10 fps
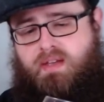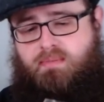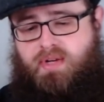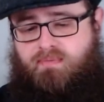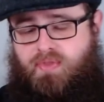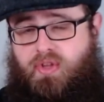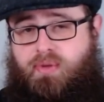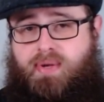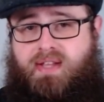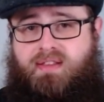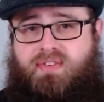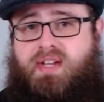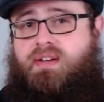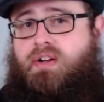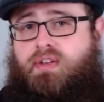But on the palate,
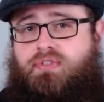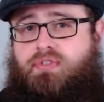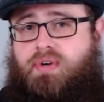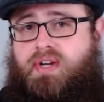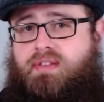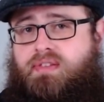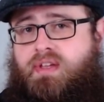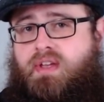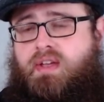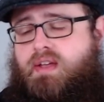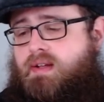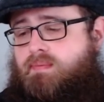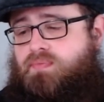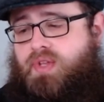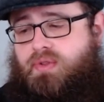10 cask strength,
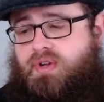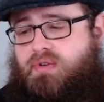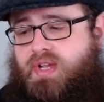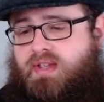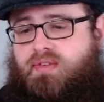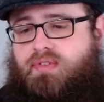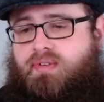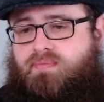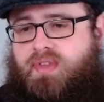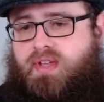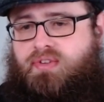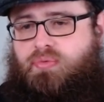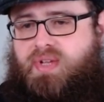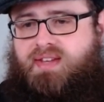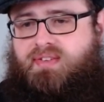although it is a
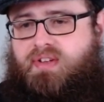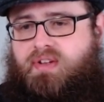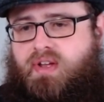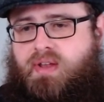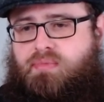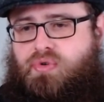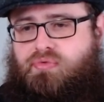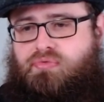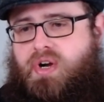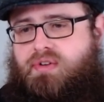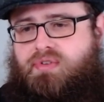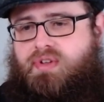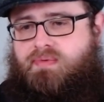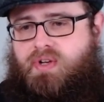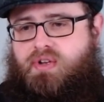sweeter and more
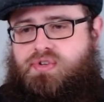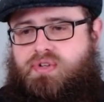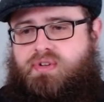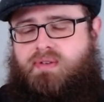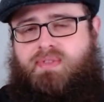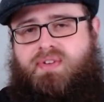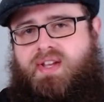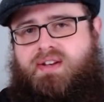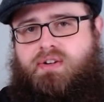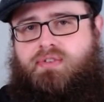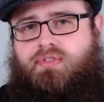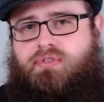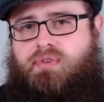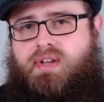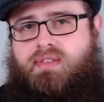rounded version of the 10 cask
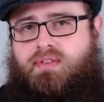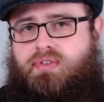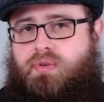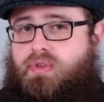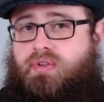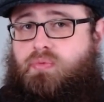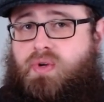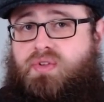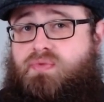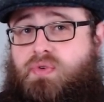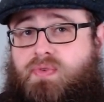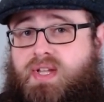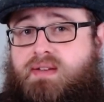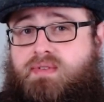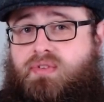strength, it's still those wonderful
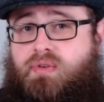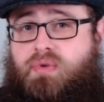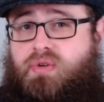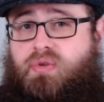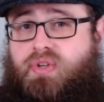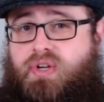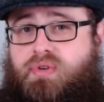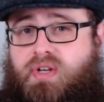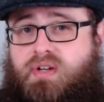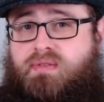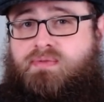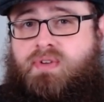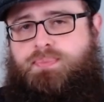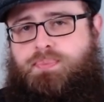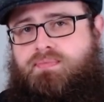flavours that we all know and love.
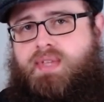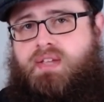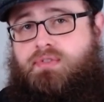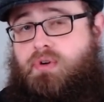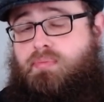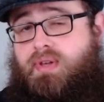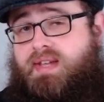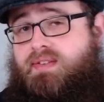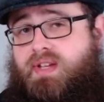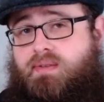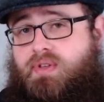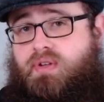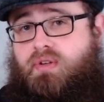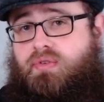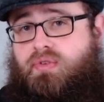It's got plenty of
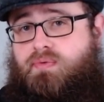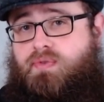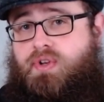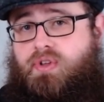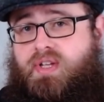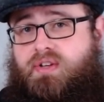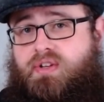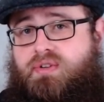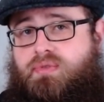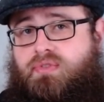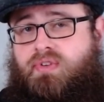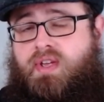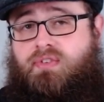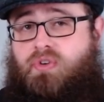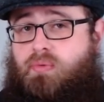those phenolic notes.
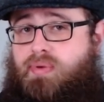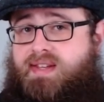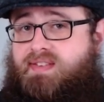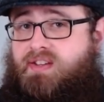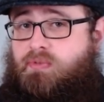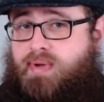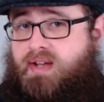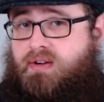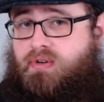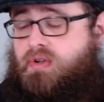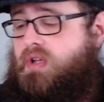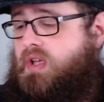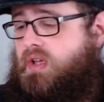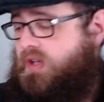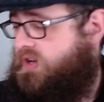It's got plenty of power.
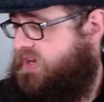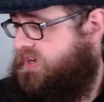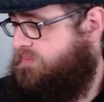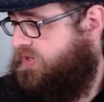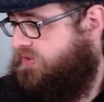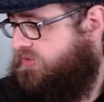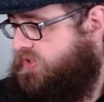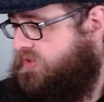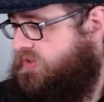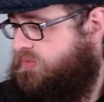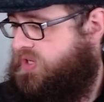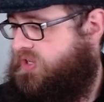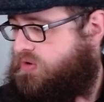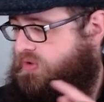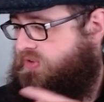And I am concerned that when I
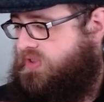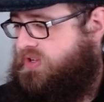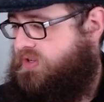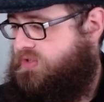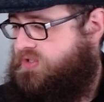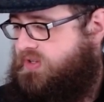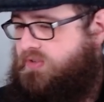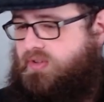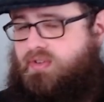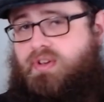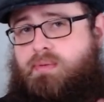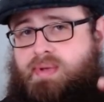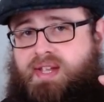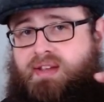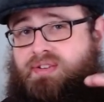go on to the Cairdeas, it's going to
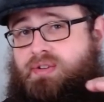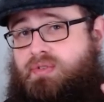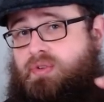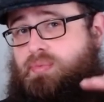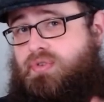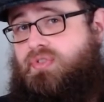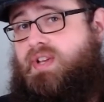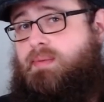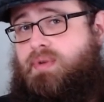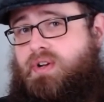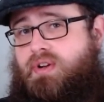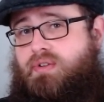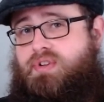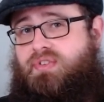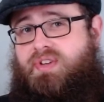be a noticeable step down
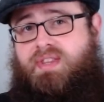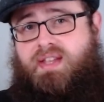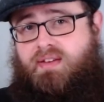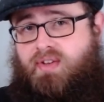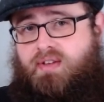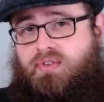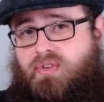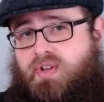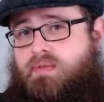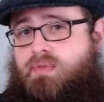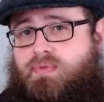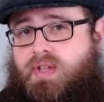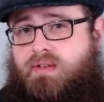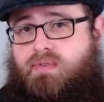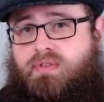just in the intensity of the
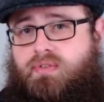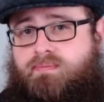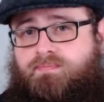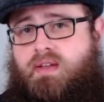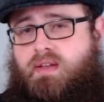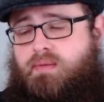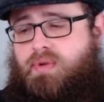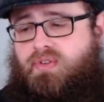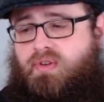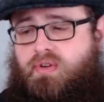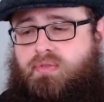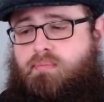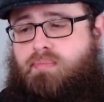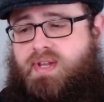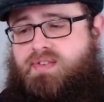flavours. Because there is
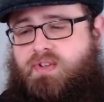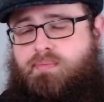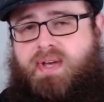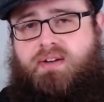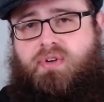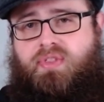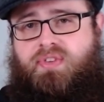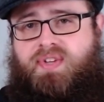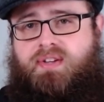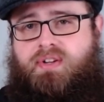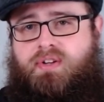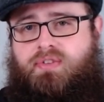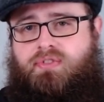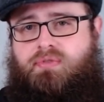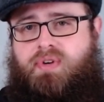plenty of power on the 10
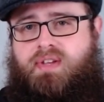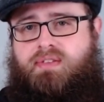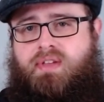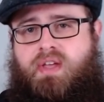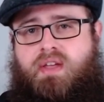cask strength.